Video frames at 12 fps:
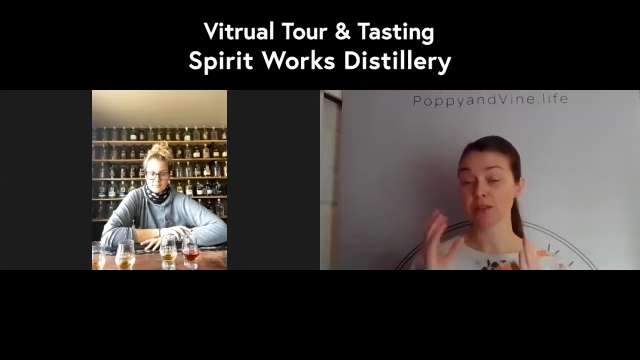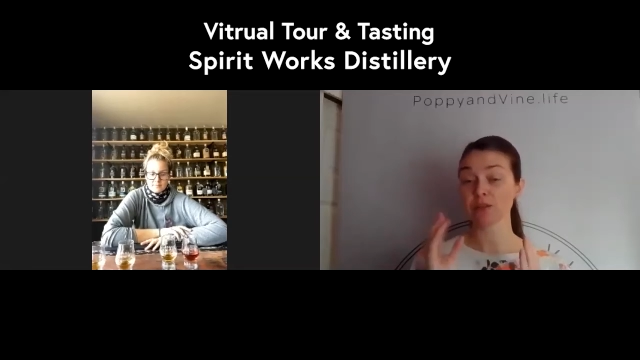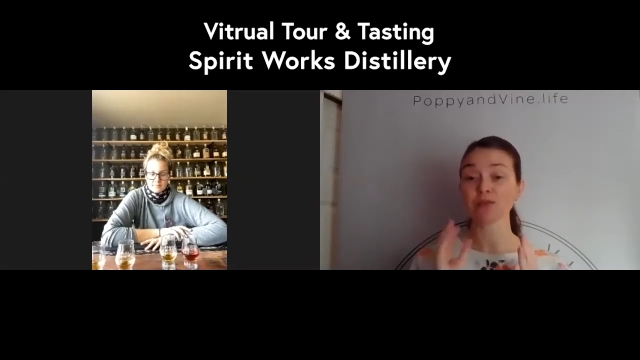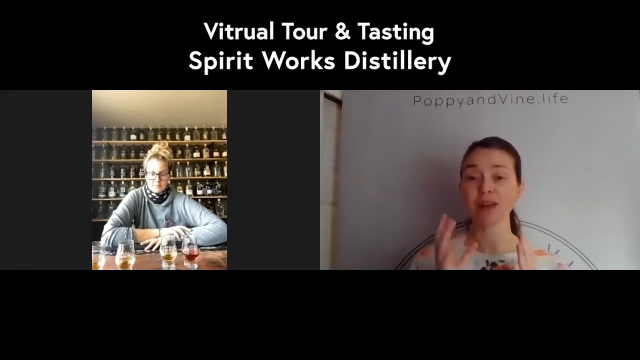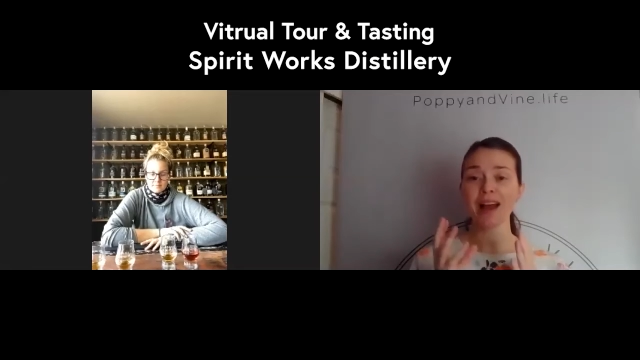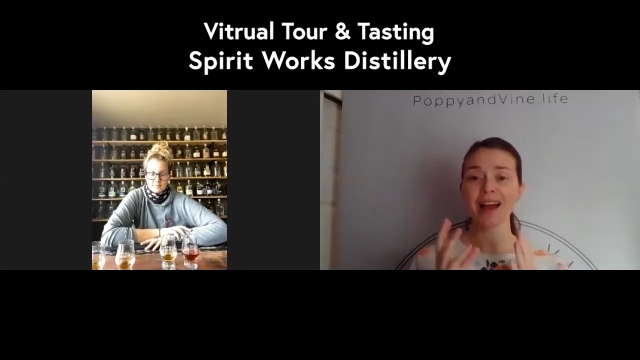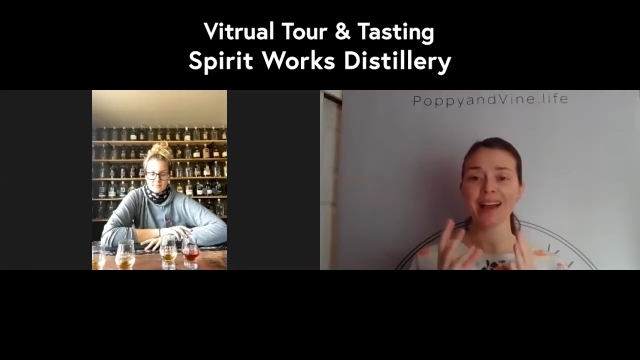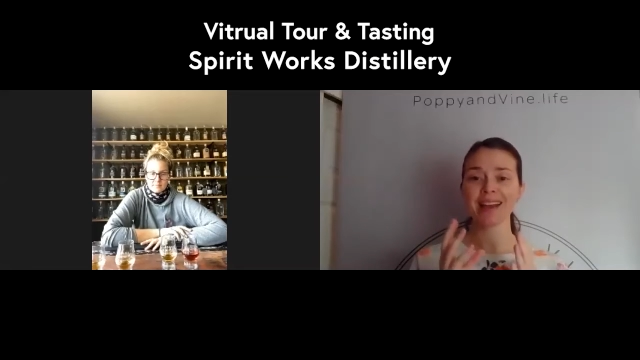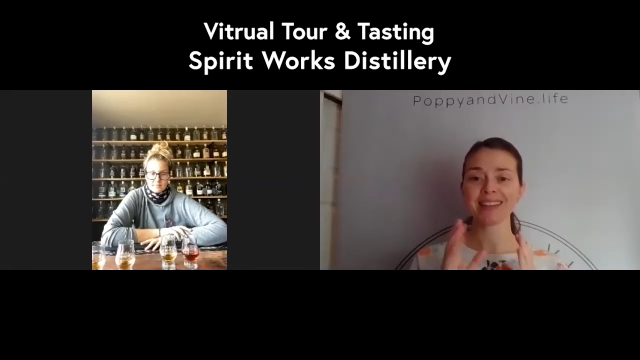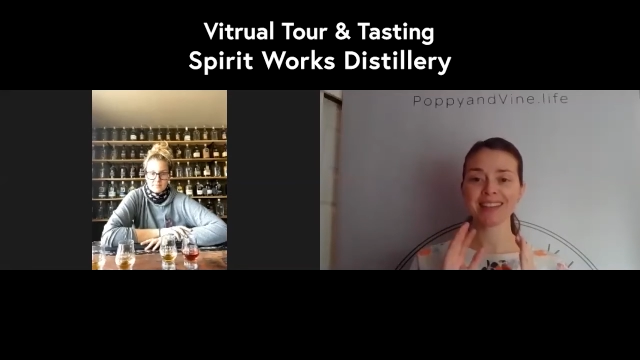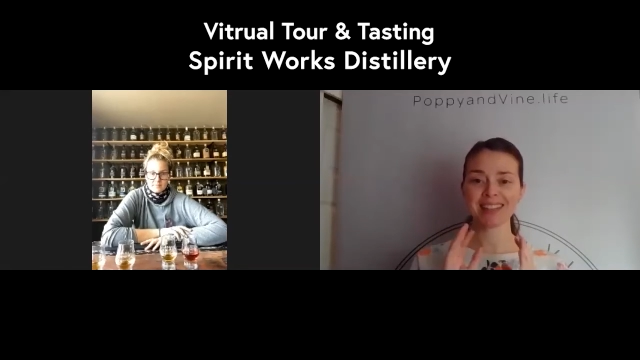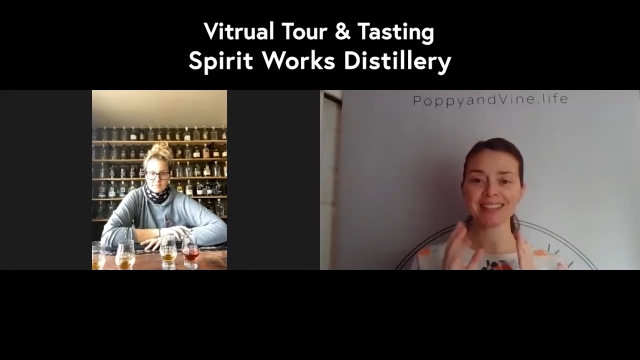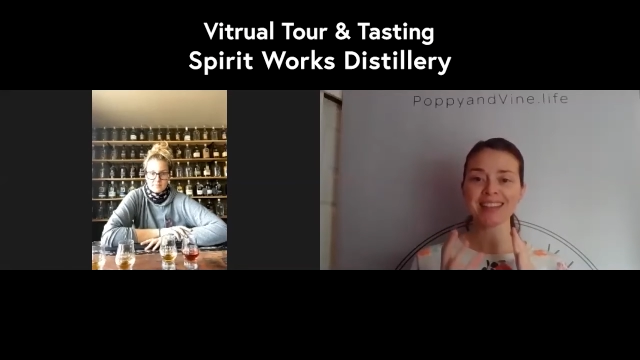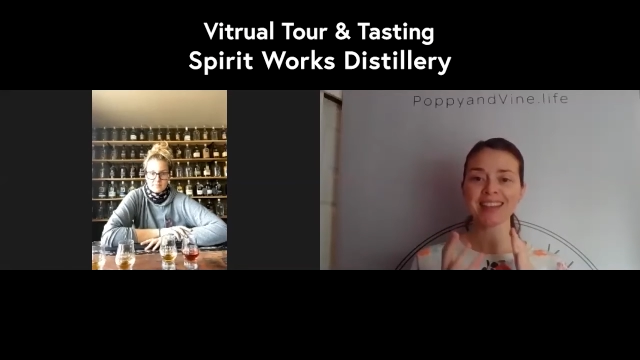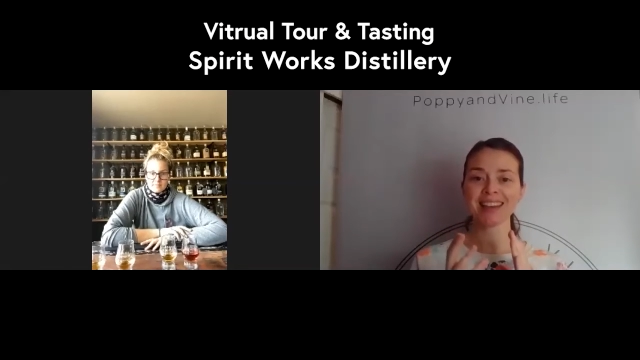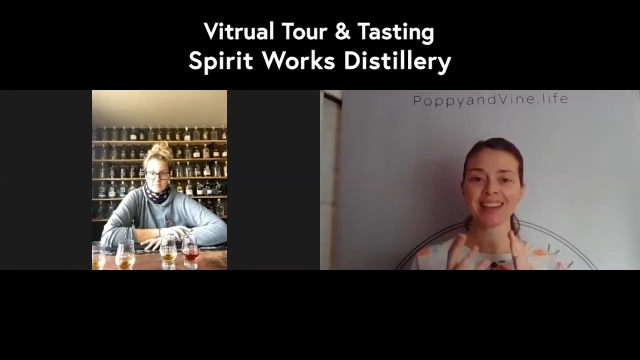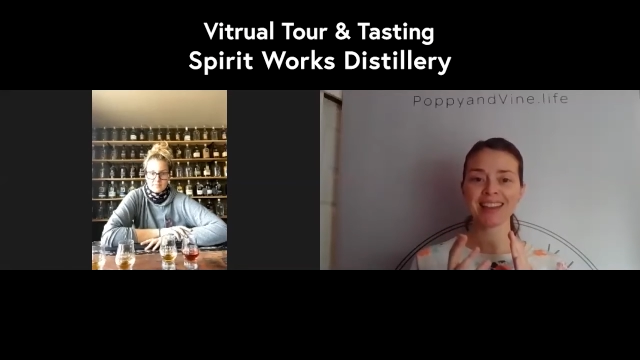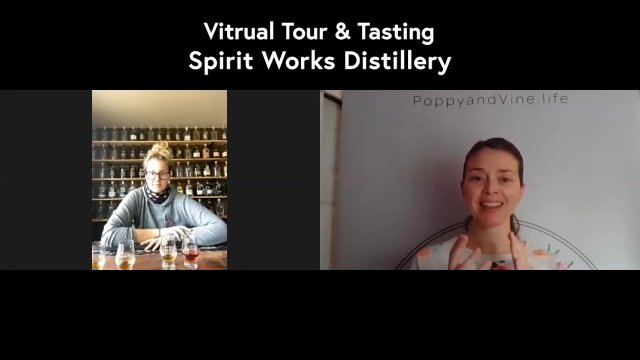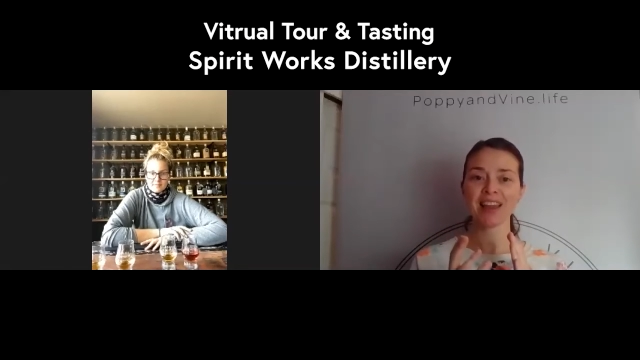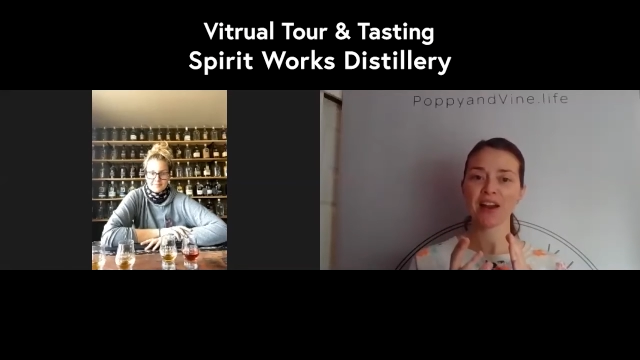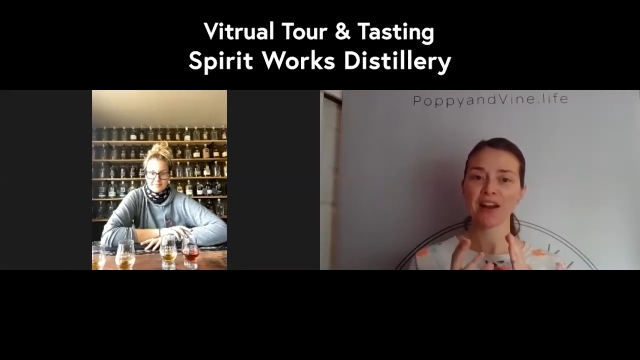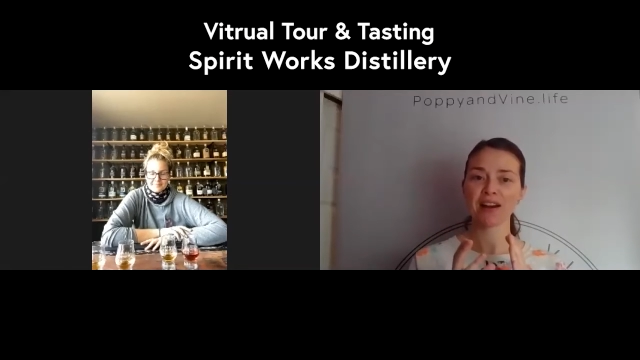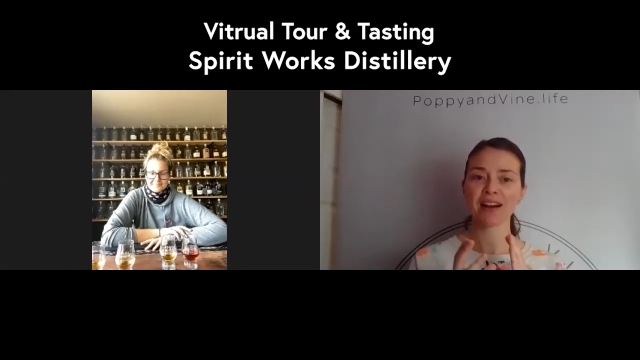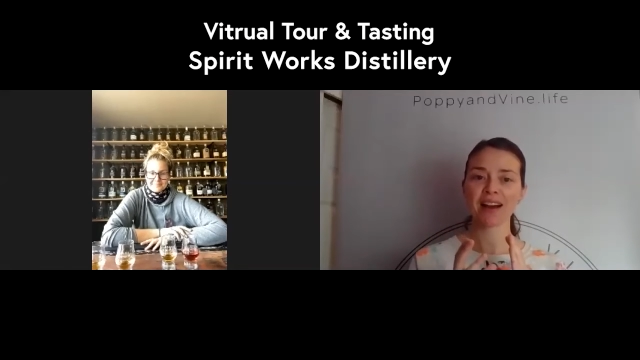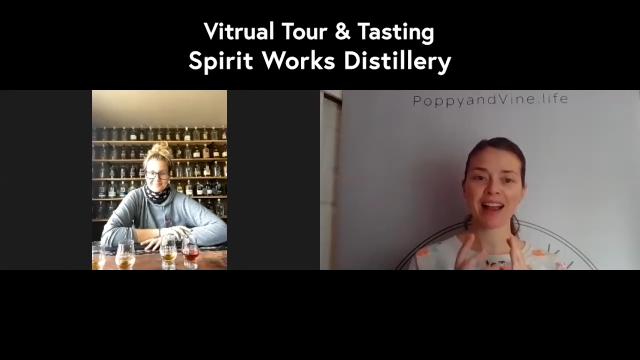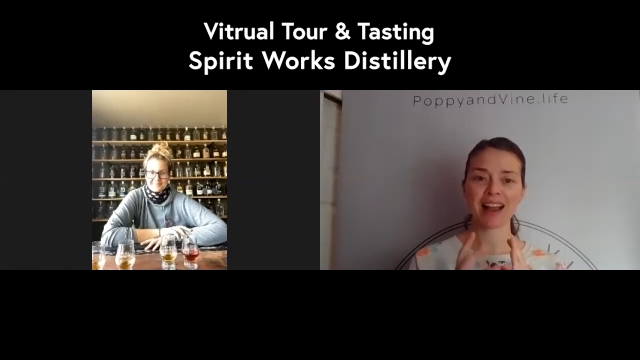the rye does kick in there